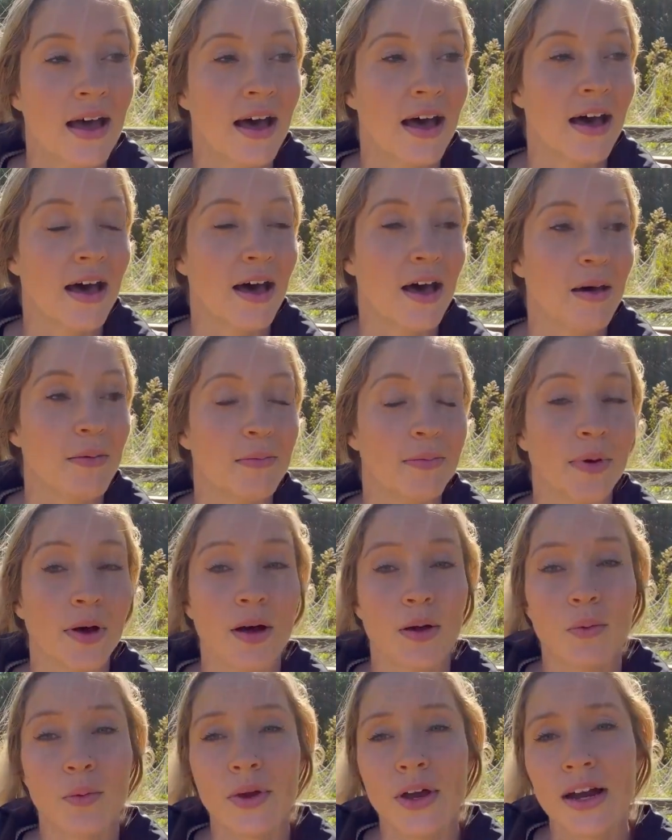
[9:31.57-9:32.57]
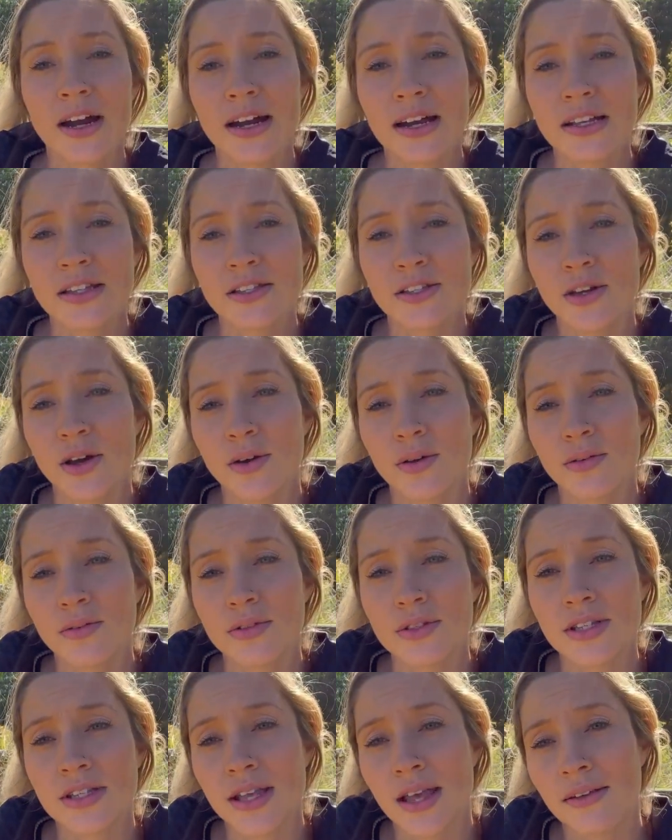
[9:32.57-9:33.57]
But we're in
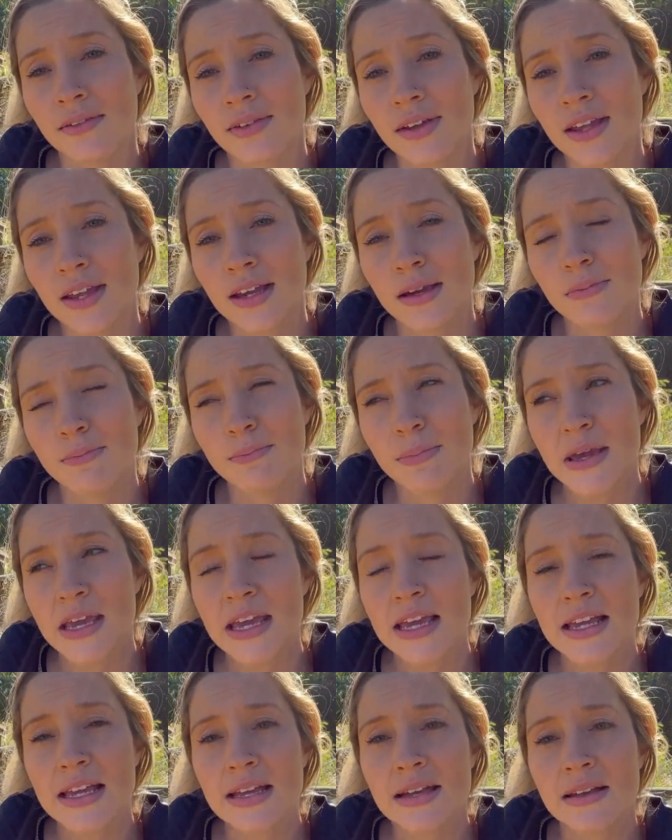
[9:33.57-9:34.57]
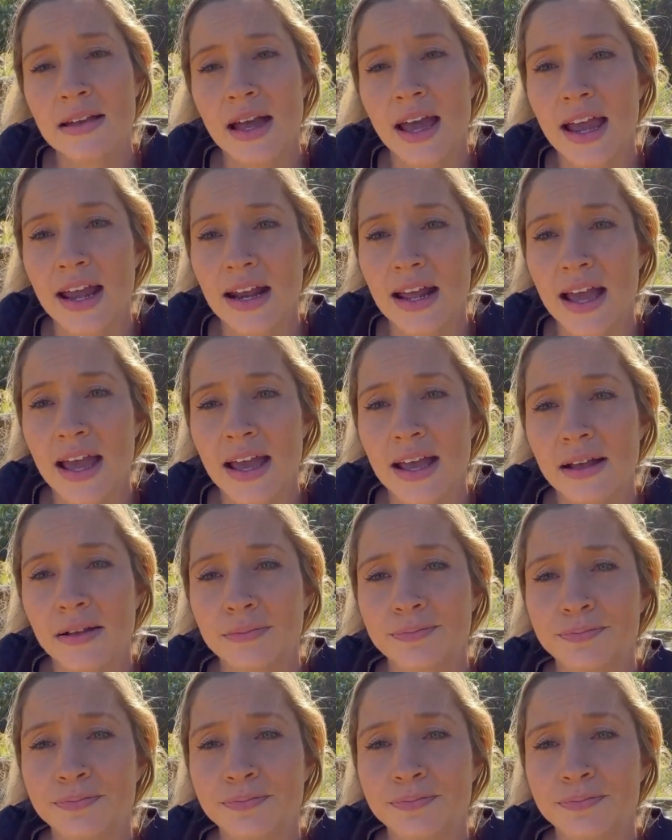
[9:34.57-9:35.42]
zone 7B, 8A,